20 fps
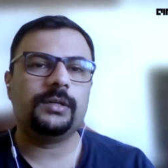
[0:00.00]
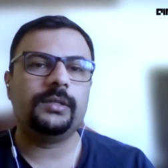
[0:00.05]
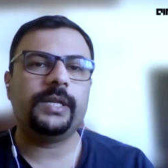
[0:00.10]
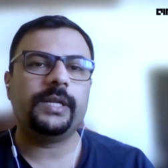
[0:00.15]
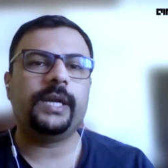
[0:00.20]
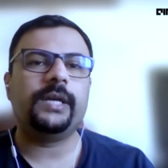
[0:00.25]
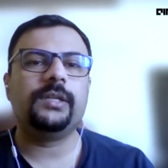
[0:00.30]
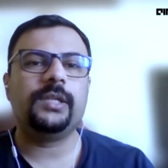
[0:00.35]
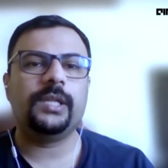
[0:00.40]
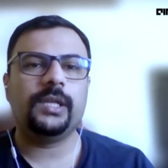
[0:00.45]

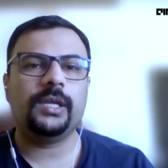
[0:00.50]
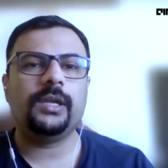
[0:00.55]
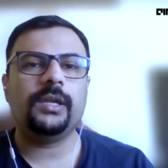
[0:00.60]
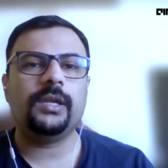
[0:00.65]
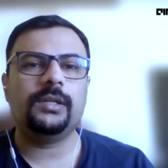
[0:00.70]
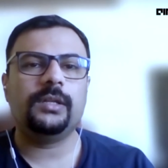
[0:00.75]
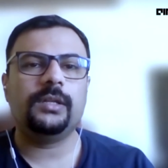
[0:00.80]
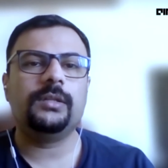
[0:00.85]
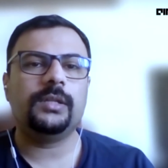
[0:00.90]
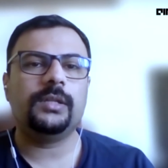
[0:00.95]
that they
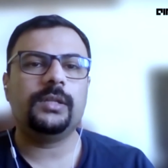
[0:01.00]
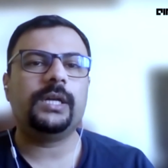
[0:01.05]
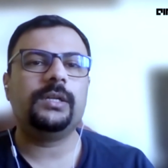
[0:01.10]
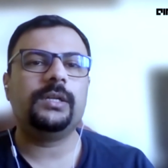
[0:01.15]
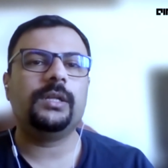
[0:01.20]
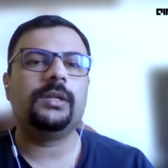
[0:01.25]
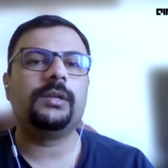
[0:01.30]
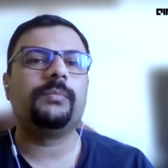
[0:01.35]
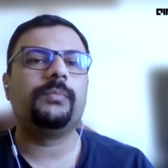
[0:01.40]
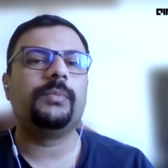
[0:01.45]
that
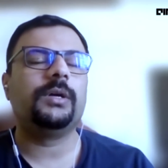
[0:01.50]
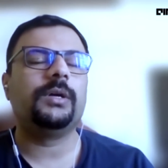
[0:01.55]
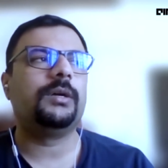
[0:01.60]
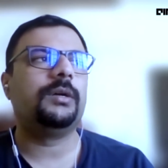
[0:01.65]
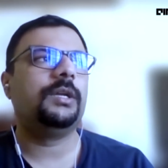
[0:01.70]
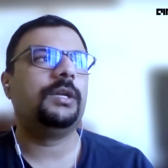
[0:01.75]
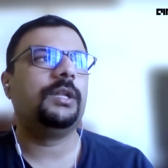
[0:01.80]
their uh,